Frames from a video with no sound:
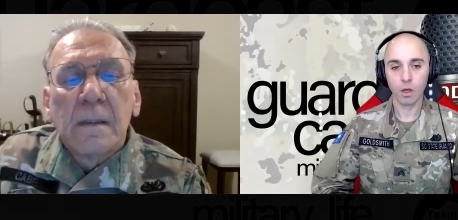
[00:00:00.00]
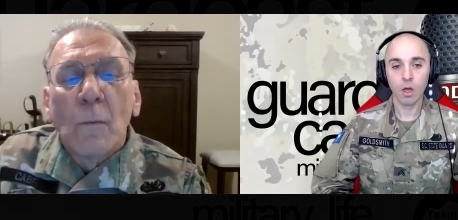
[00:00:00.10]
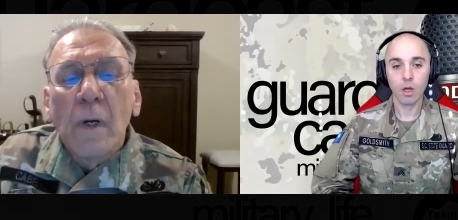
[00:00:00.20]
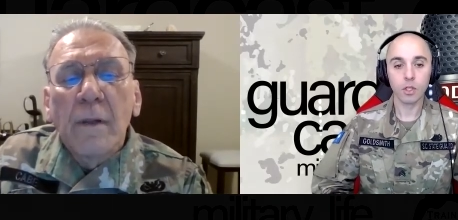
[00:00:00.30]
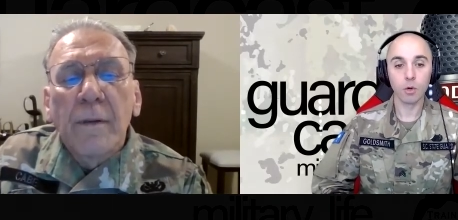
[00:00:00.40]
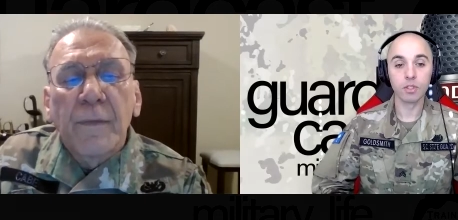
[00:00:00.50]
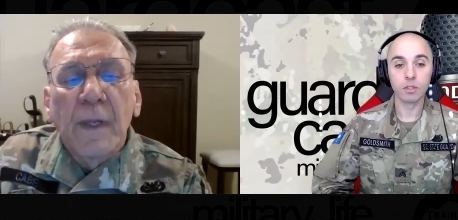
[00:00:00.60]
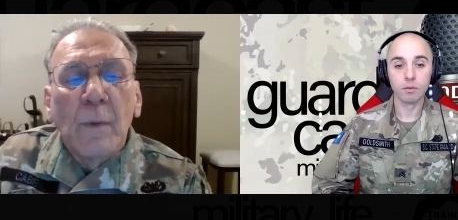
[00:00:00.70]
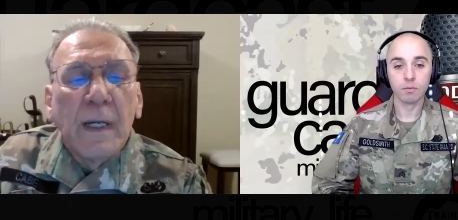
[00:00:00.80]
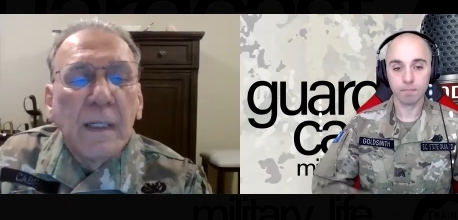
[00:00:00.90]
Speaker 1: One so, other
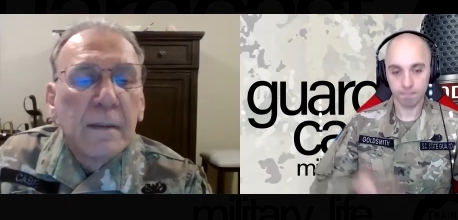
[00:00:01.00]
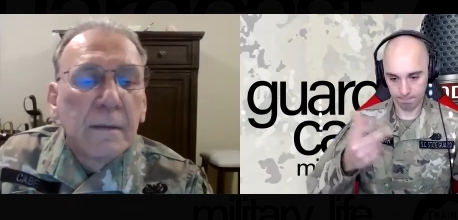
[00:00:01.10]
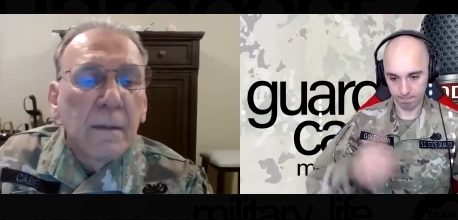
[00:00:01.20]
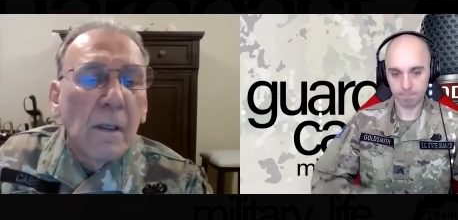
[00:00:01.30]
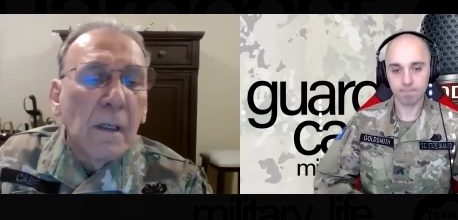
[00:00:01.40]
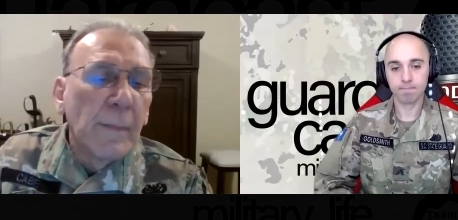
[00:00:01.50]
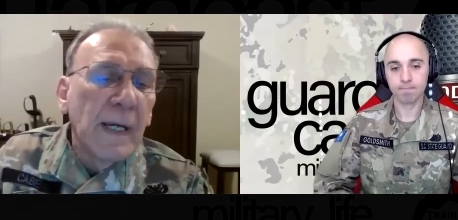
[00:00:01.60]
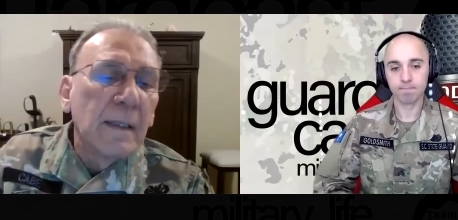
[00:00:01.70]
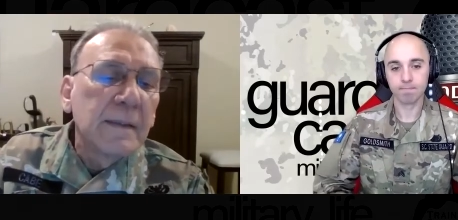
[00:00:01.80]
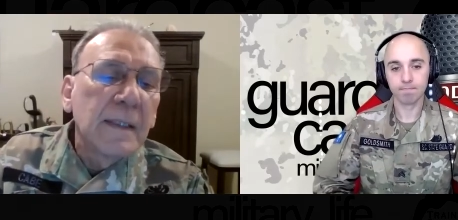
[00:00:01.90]
Speaker 2: thing we need to talk
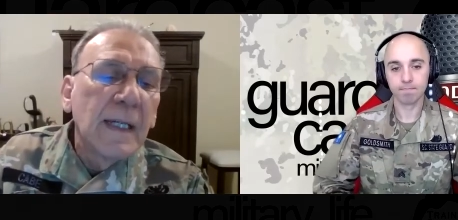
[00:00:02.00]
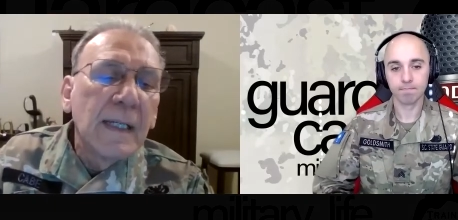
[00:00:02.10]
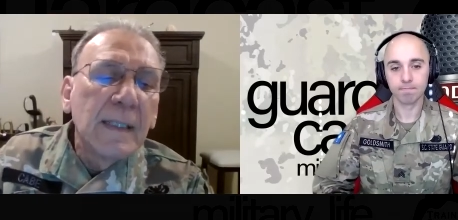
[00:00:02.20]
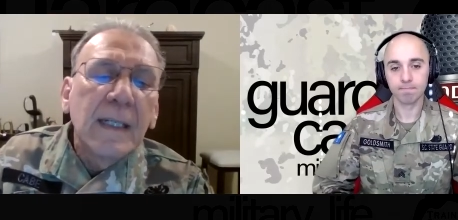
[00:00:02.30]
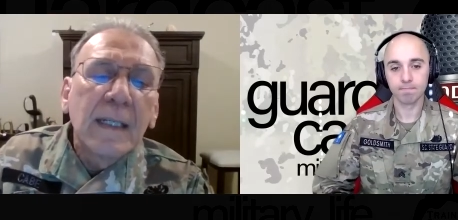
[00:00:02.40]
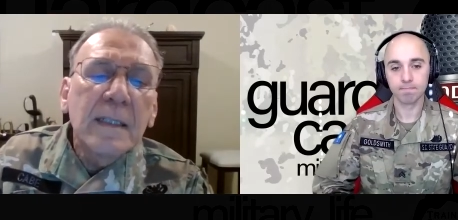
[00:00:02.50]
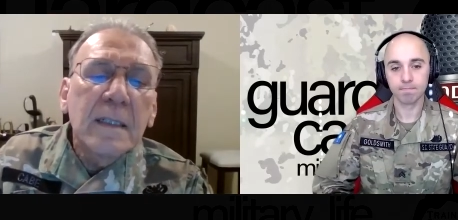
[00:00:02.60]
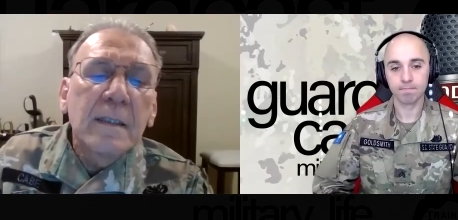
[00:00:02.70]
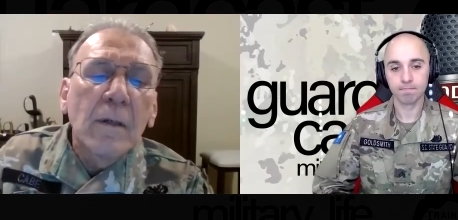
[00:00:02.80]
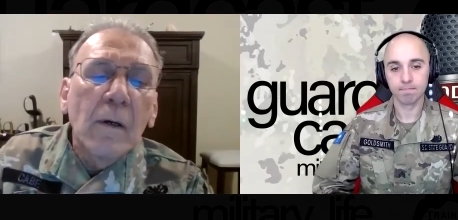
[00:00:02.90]
about. Uh, let's
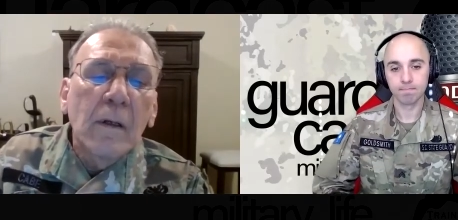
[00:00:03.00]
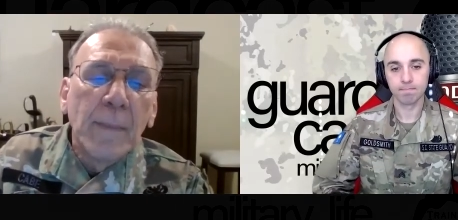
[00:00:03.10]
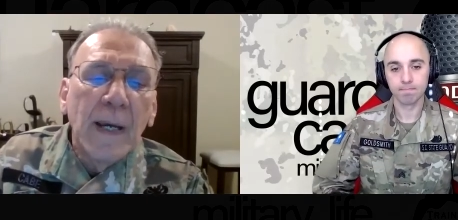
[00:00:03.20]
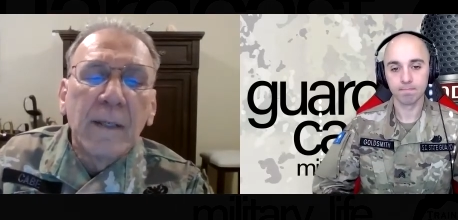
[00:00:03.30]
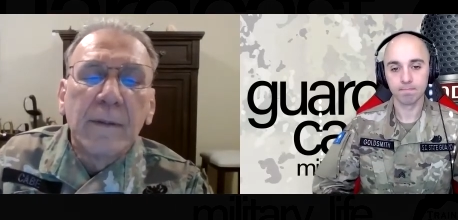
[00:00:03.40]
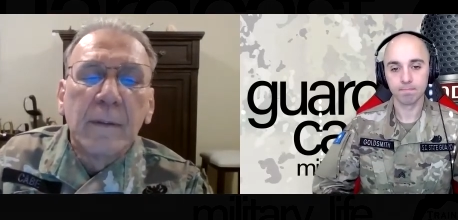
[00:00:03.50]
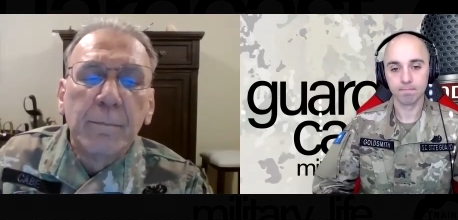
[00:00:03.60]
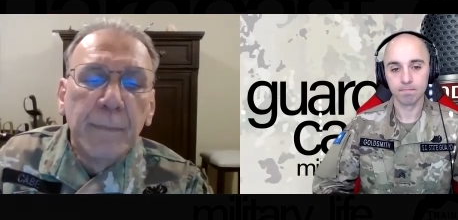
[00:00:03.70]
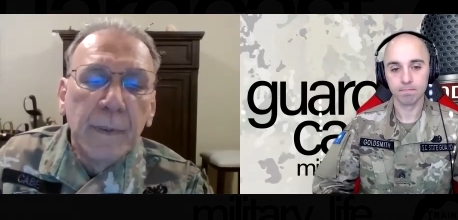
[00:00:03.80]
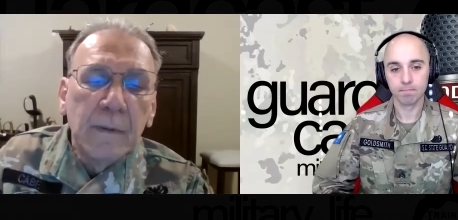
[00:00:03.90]
talk about the
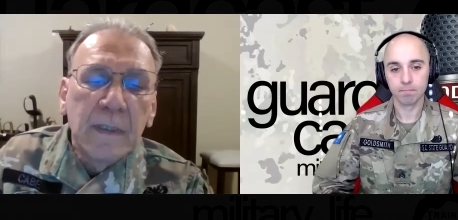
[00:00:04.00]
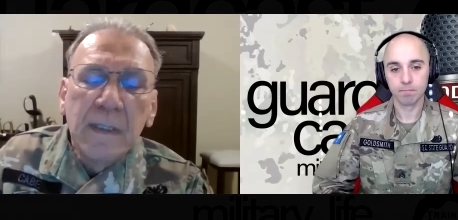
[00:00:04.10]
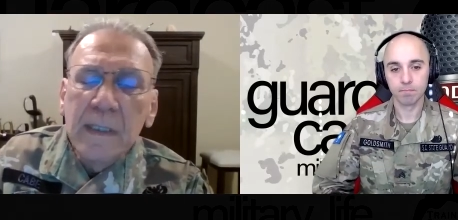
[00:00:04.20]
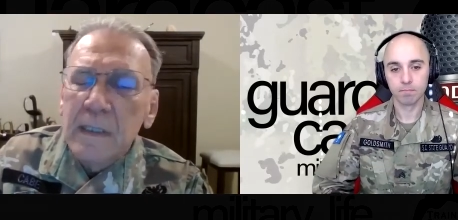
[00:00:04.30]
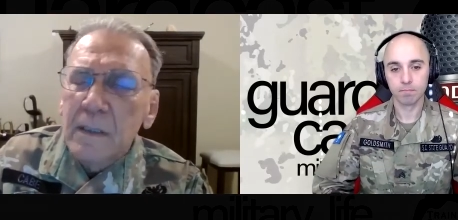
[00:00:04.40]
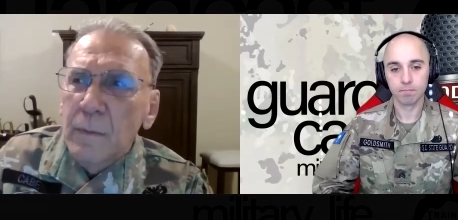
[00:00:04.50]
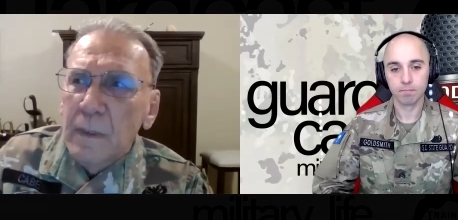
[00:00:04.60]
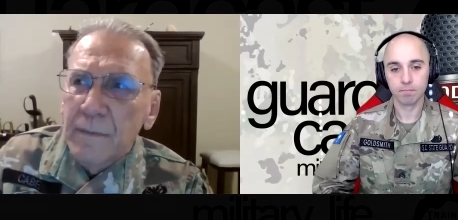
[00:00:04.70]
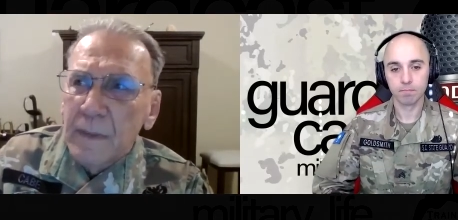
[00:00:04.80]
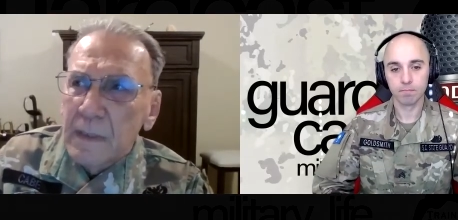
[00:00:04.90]
boots. And this is one
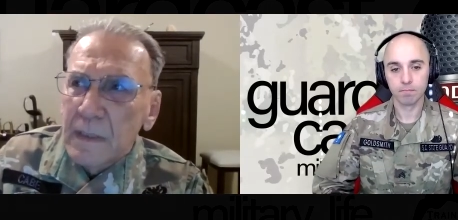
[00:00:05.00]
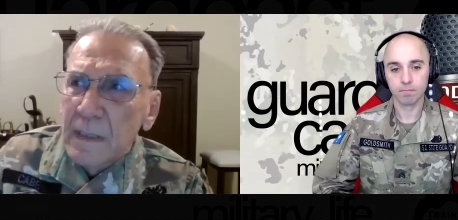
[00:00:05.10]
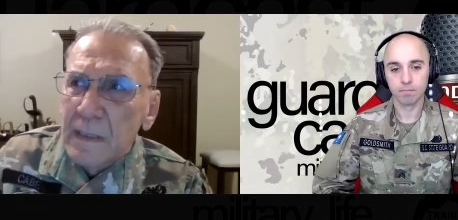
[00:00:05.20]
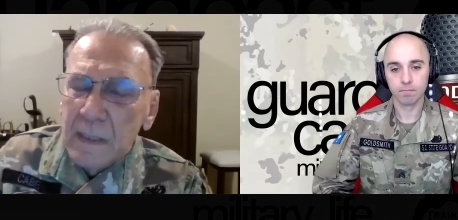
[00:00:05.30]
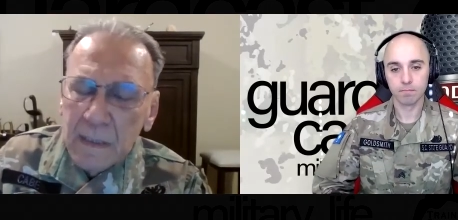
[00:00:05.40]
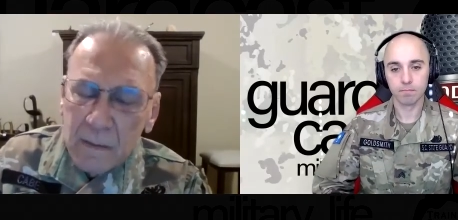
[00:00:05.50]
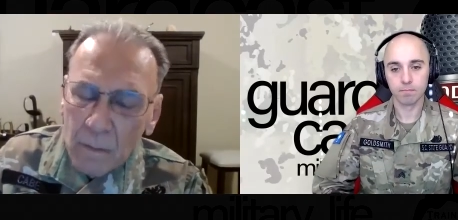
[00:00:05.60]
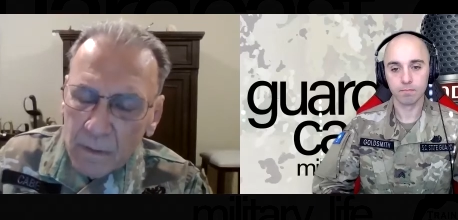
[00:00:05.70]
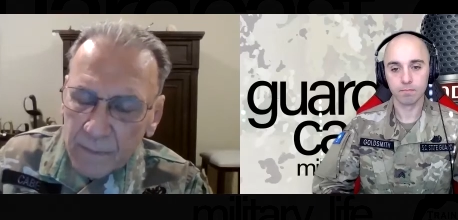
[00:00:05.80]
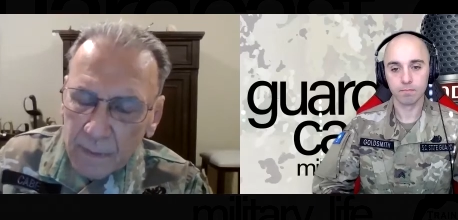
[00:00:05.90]
of these things that's
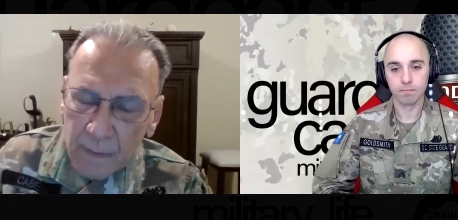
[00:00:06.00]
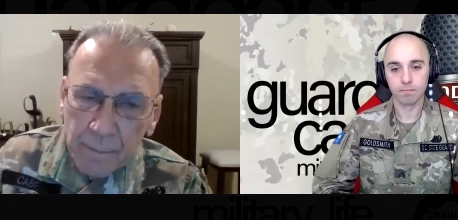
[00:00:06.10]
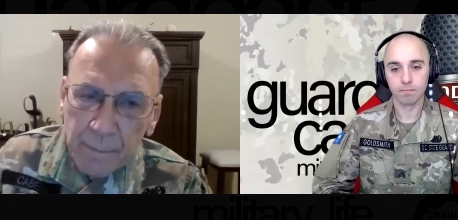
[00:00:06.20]
sort of a, a